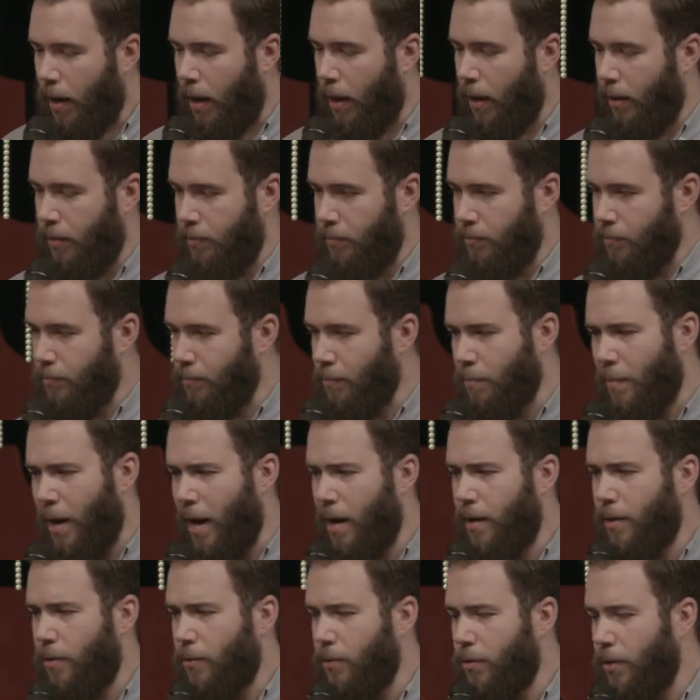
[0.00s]
Uh,
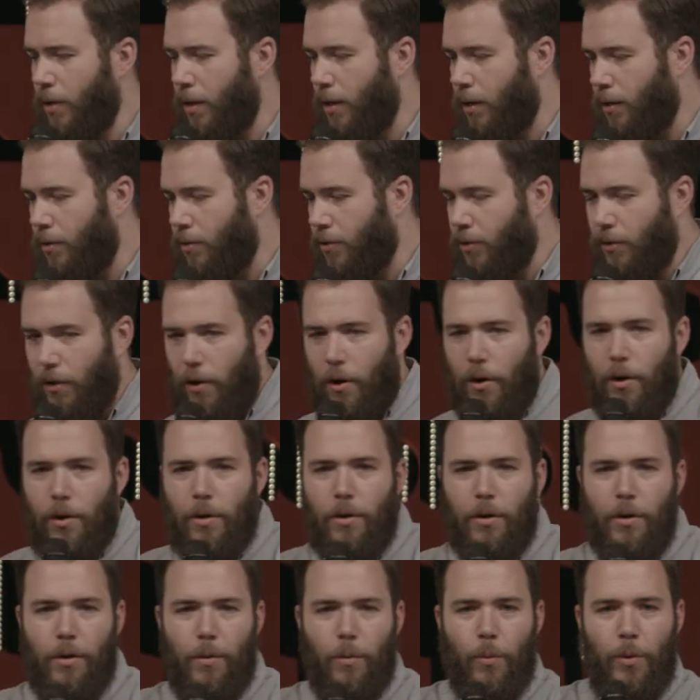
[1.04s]
my only
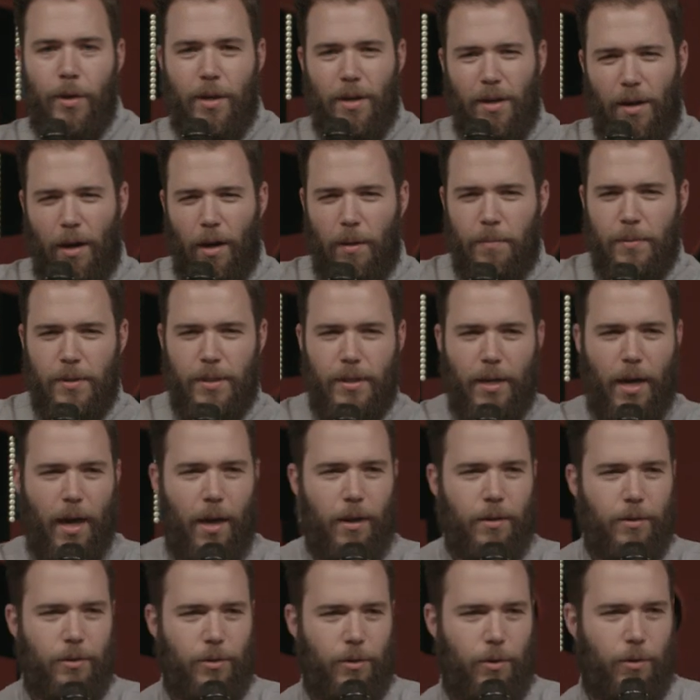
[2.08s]
concern when it comes
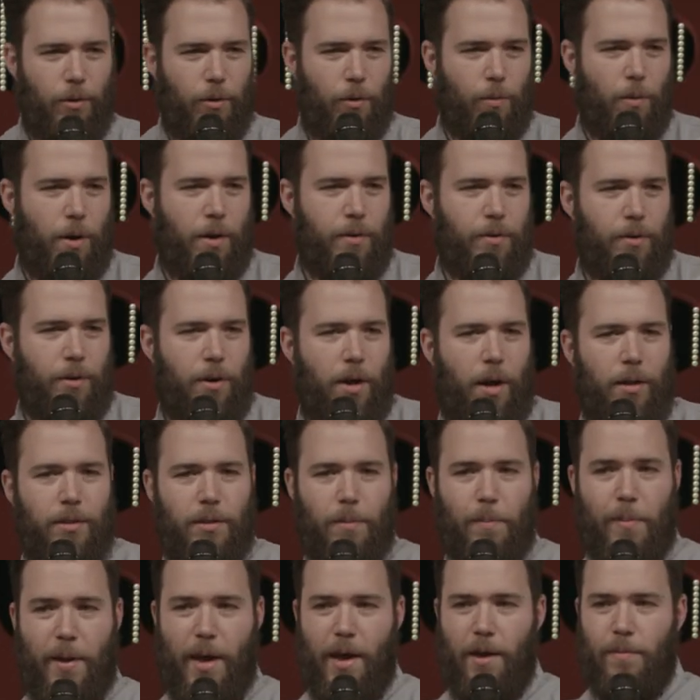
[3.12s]
down to whether or not
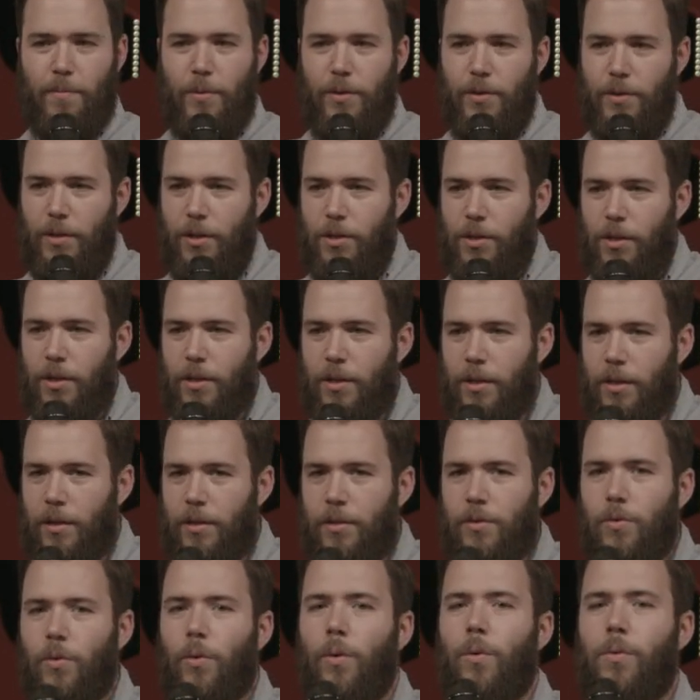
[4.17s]
to pay a musician
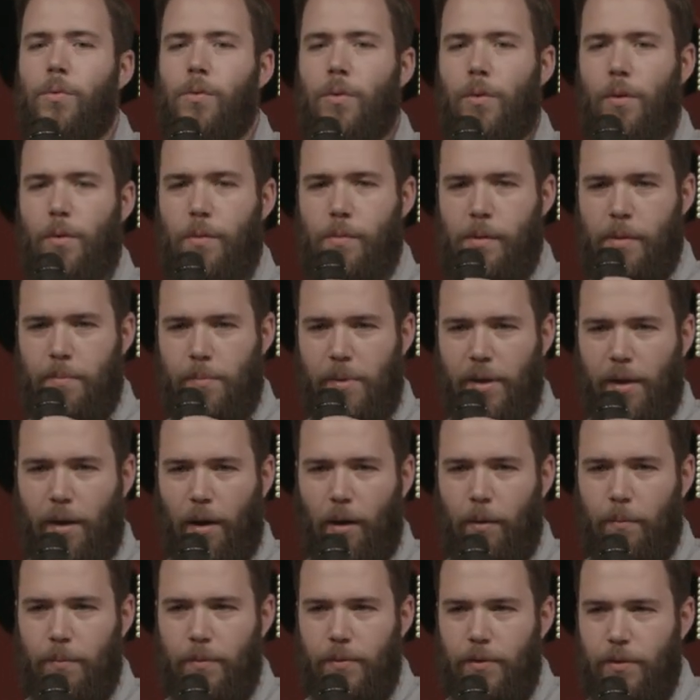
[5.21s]
is it
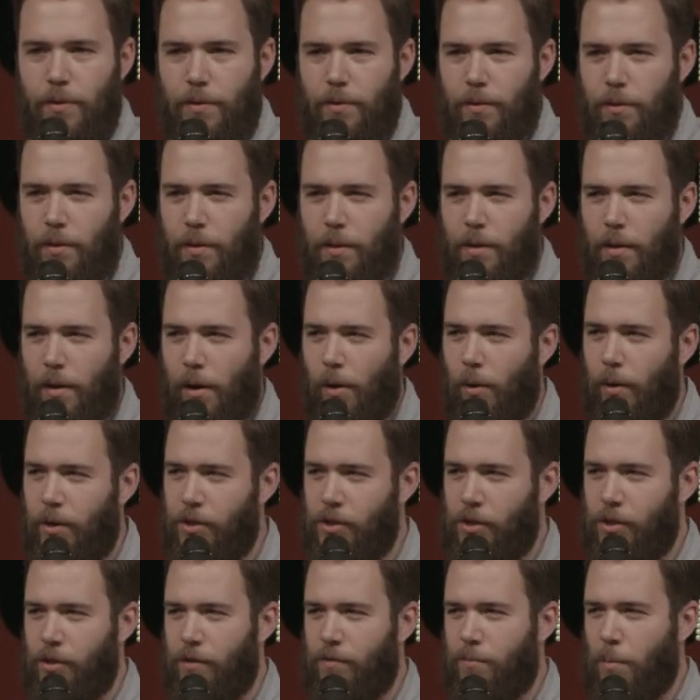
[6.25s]
becomes a
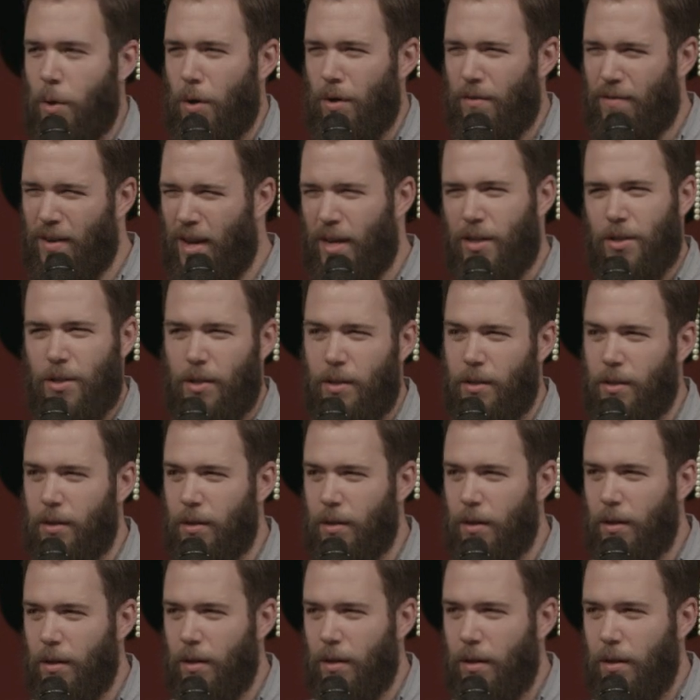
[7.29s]
question of motivation.
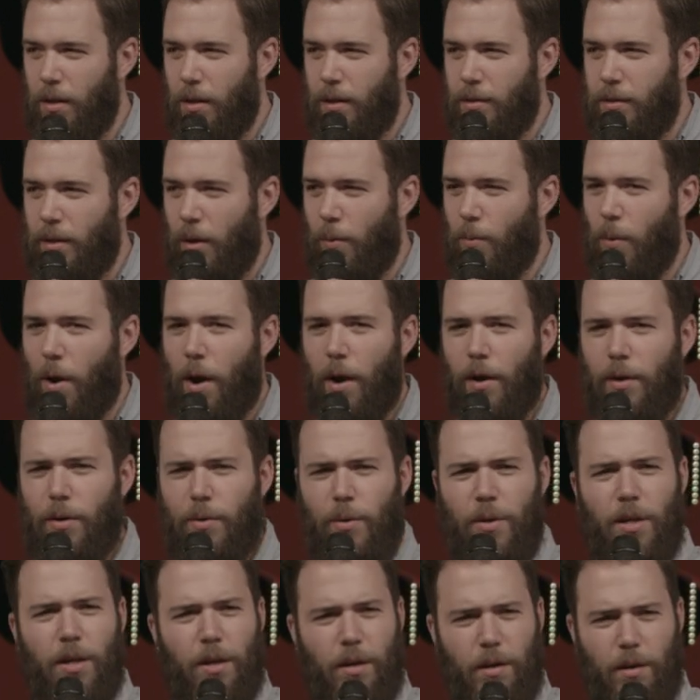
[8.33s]
It's like, why are
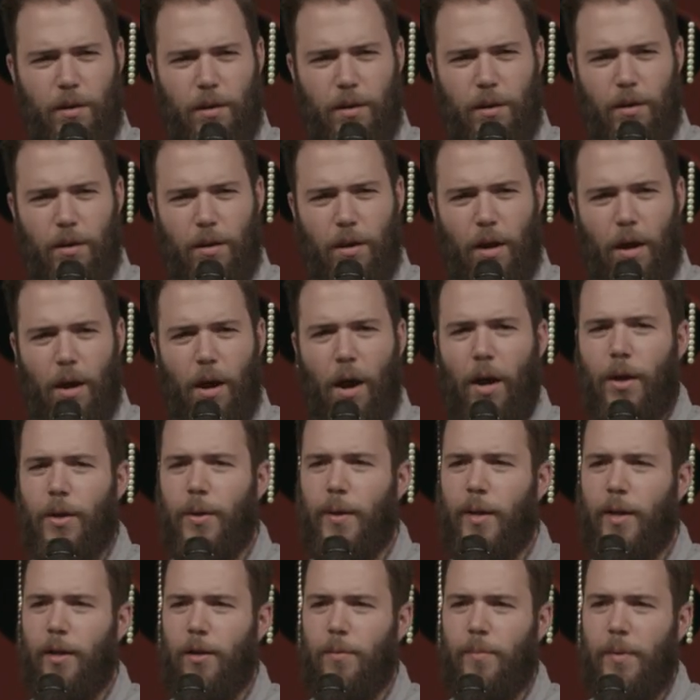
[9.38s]
you here? Are
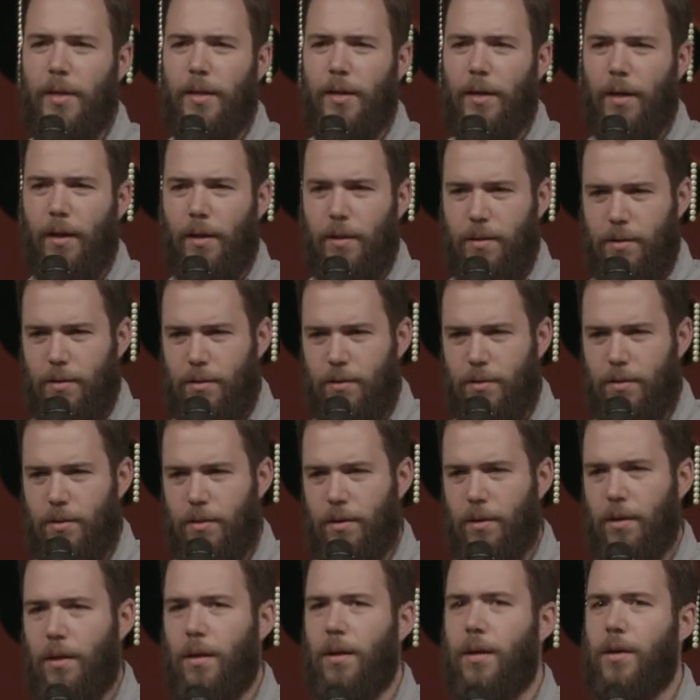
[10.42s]
you here
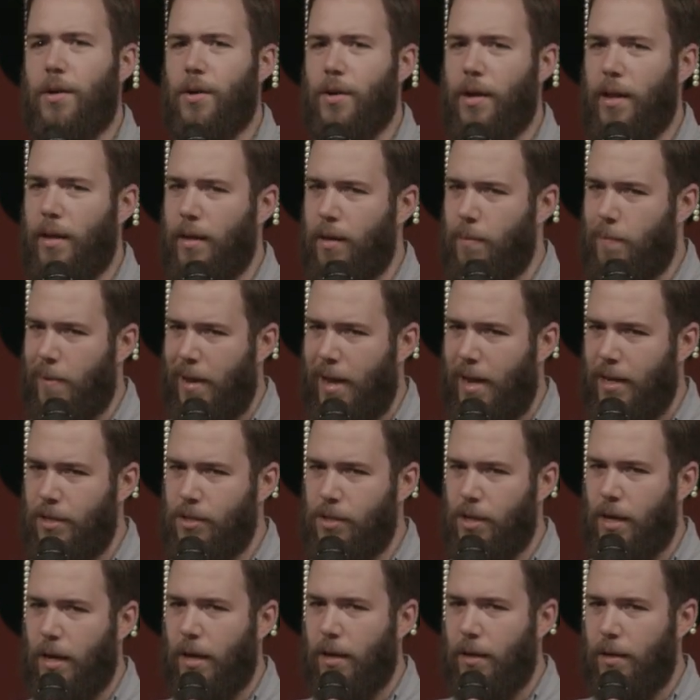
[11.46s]
because you're getting a
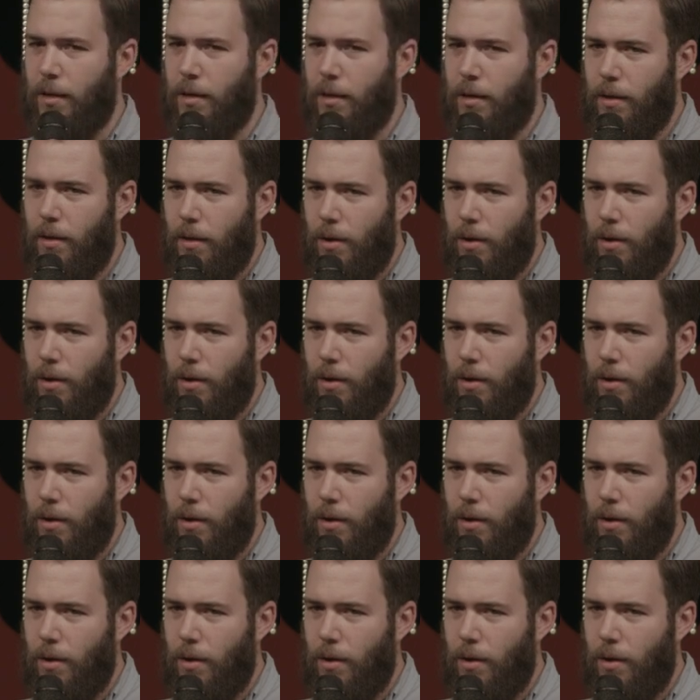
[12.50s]
paycheck?